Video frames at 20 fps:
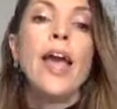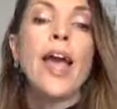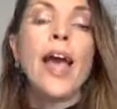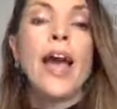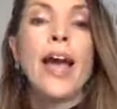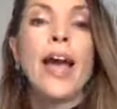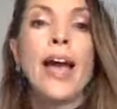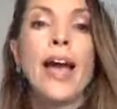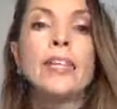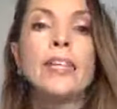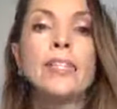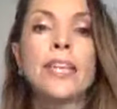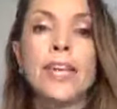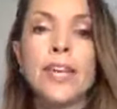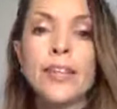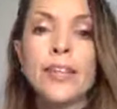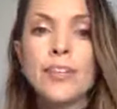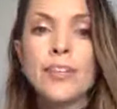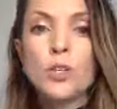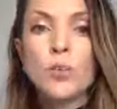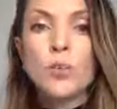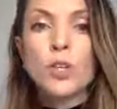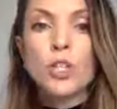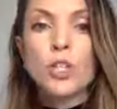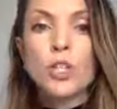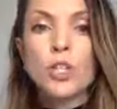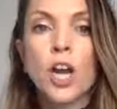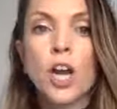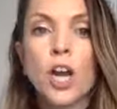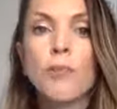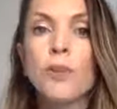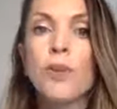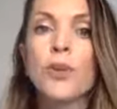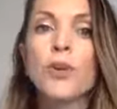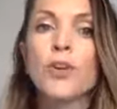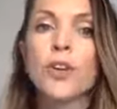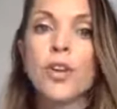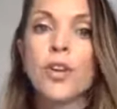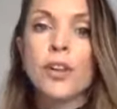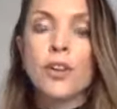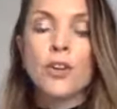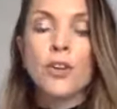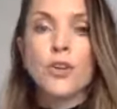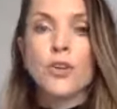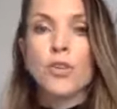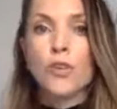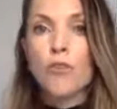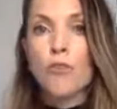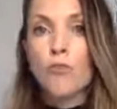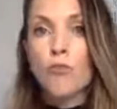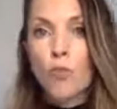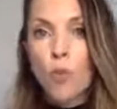And in this workshop, you're going to learn the